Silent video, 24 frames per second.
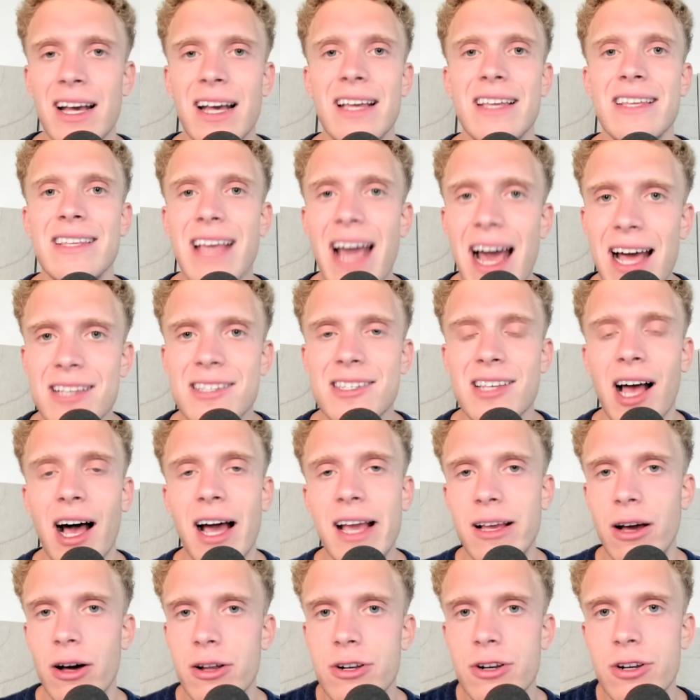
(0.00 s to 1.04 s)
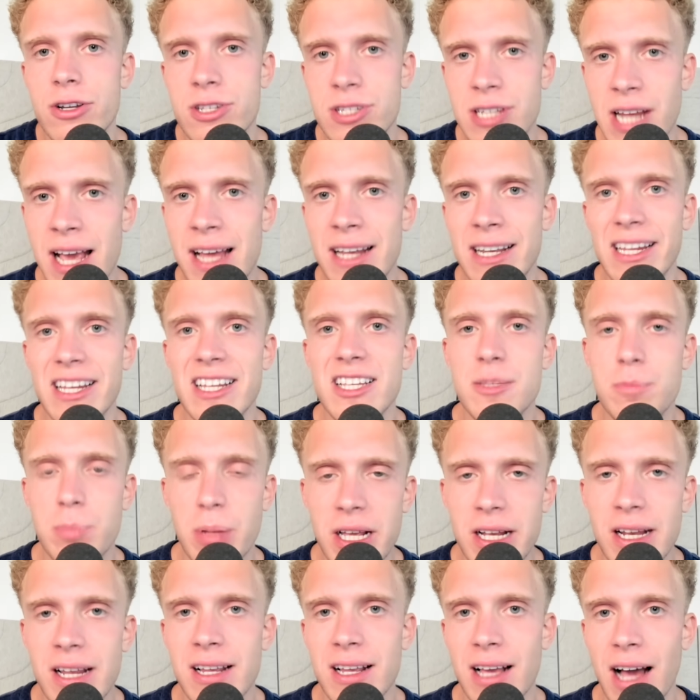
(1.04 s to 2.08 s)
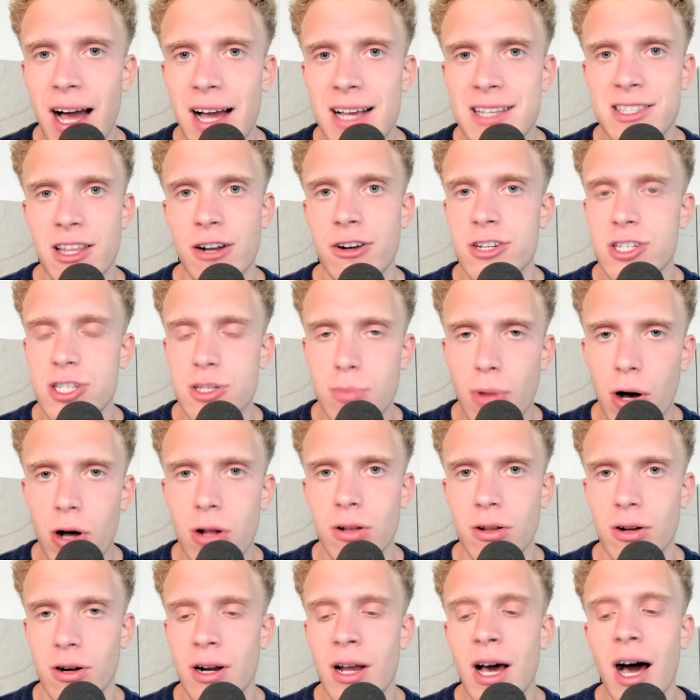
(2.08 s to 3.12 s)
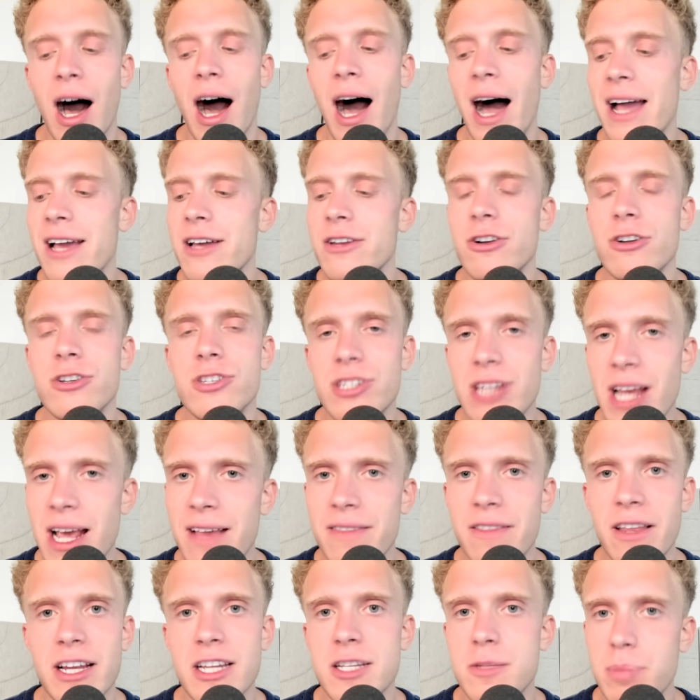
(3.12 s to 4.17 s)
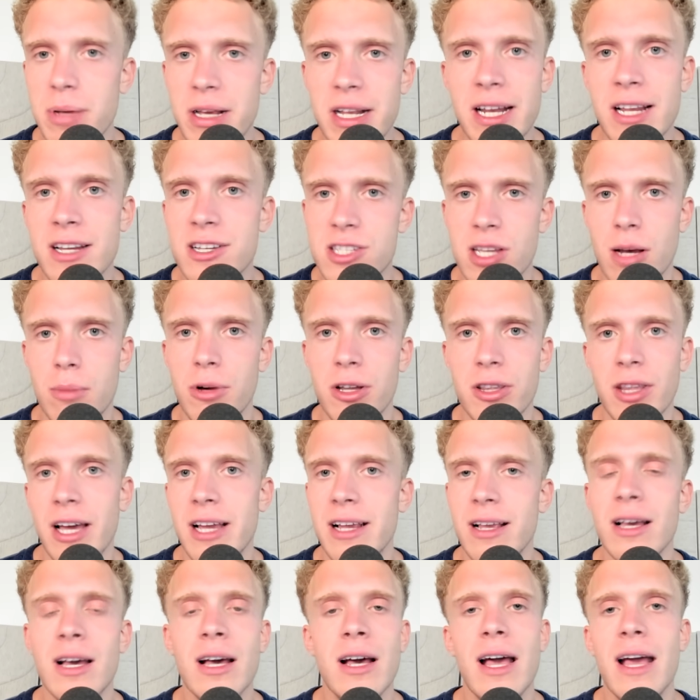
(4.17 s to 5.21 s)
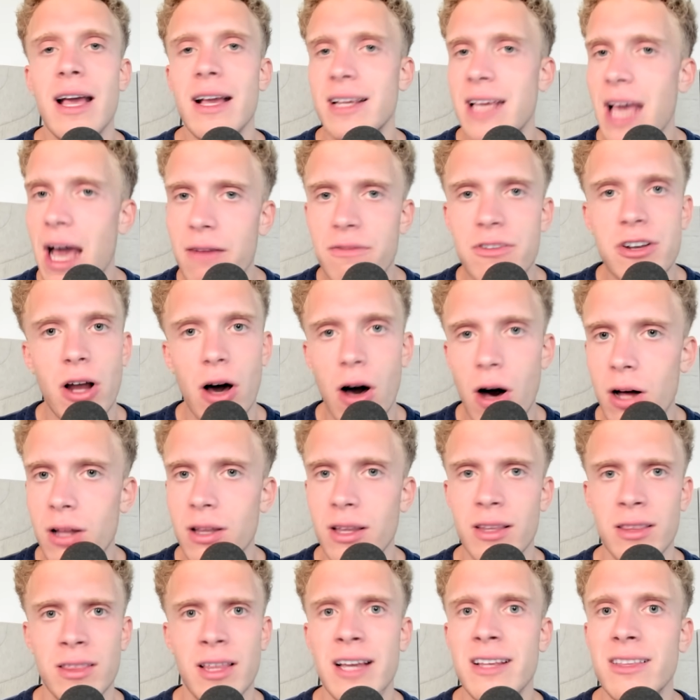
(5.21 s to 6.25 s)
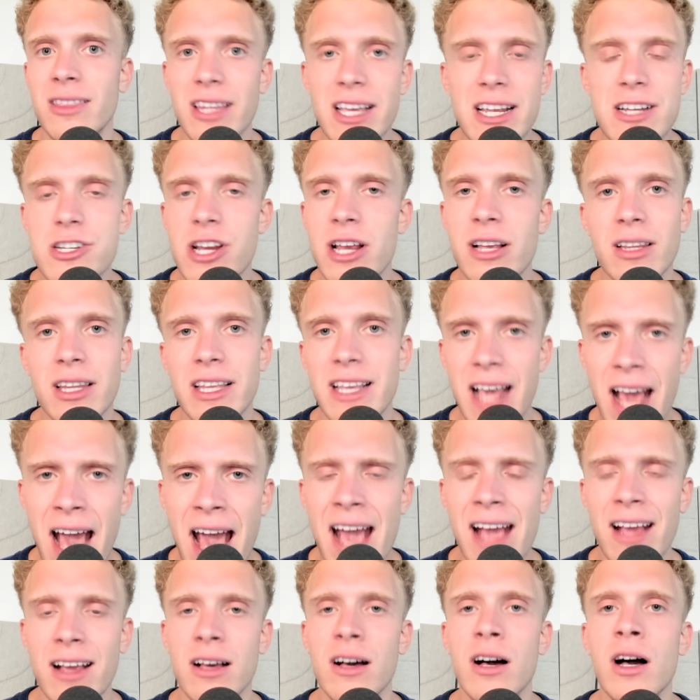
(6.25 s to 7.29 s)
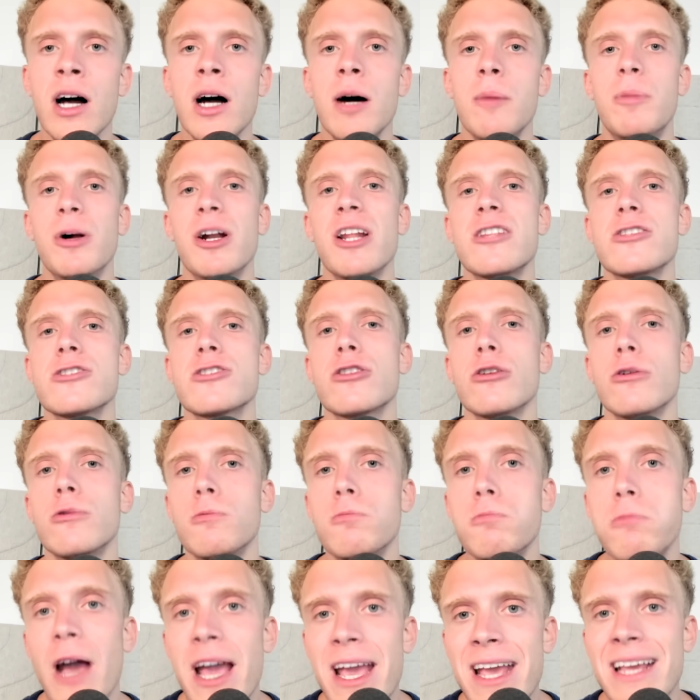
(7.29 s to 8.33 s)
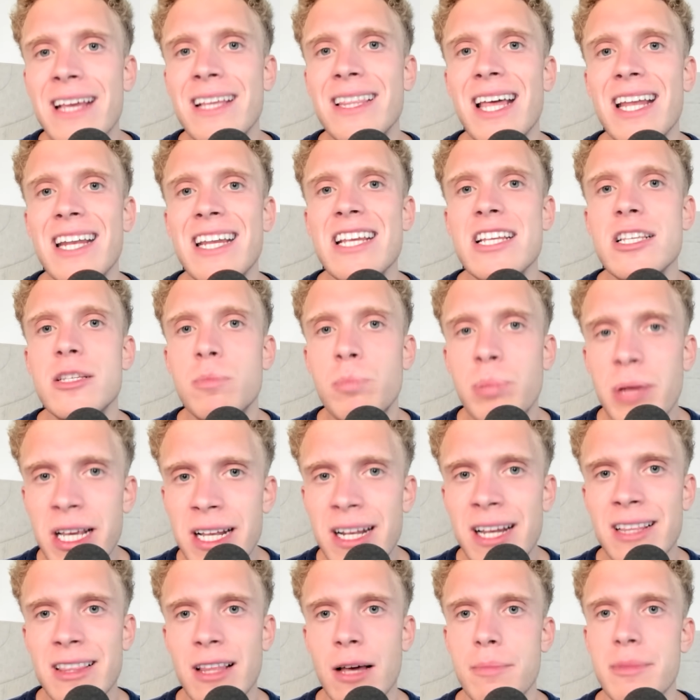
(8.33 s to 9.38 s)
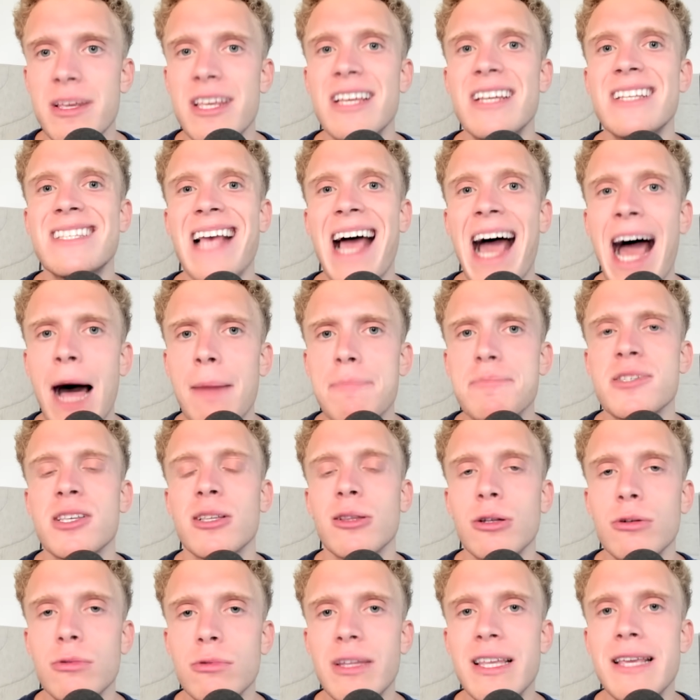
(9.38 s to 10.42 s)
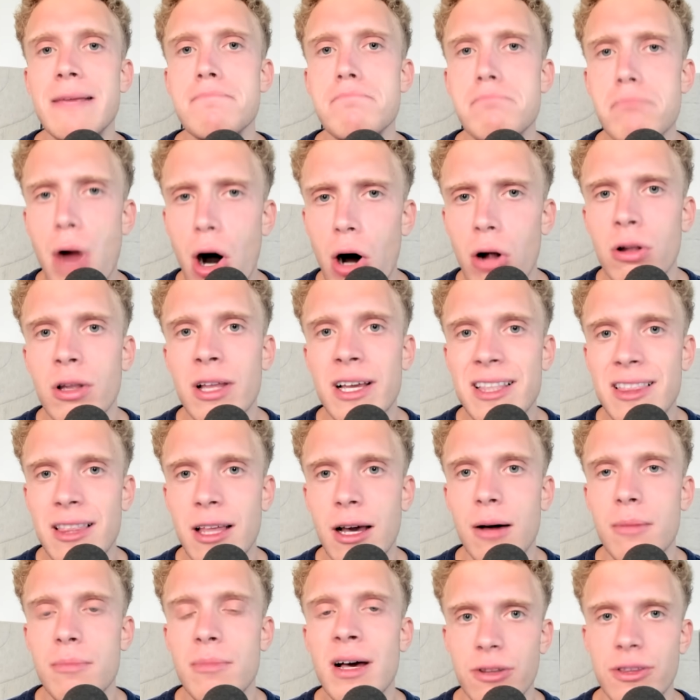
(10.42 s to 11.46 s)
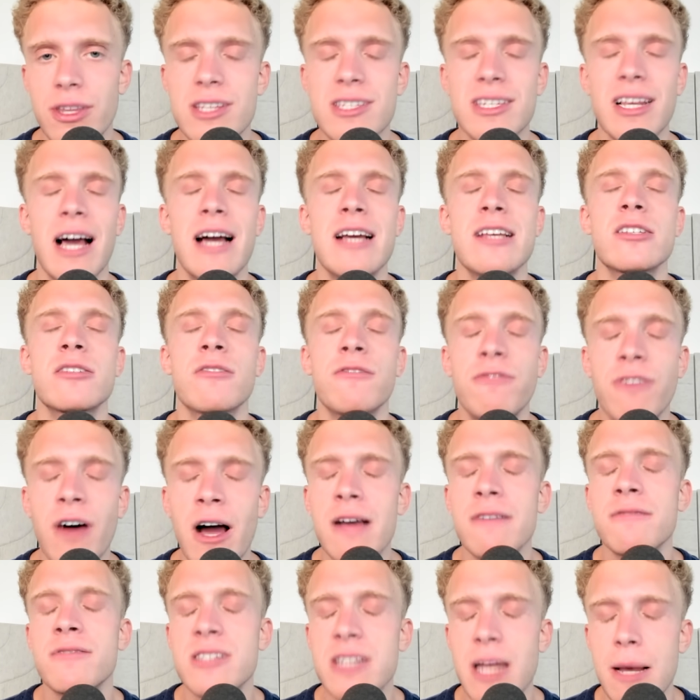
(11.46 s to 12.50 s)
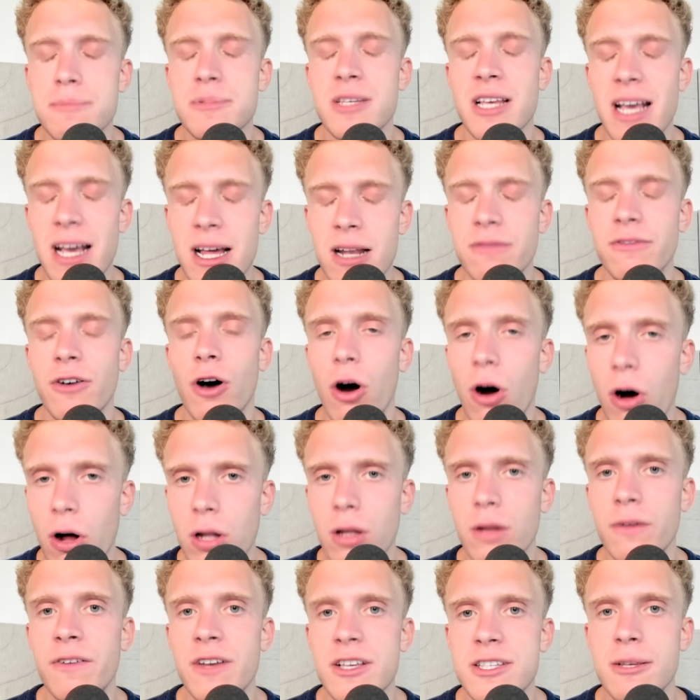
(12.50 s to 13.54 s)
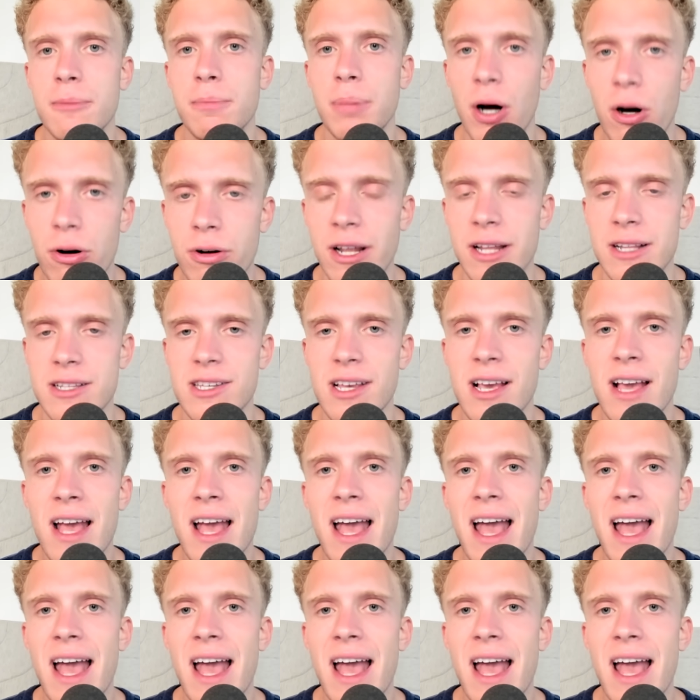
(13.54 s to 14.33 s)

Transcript: Yes, I understand he's beating guys that are smaller. I understand that he's beating someone like Kevin Holland, like Li Jingliang, but it's the way that he's beating them. He is absolutely mauling them. This guy is five steps ahead of all of his opponents.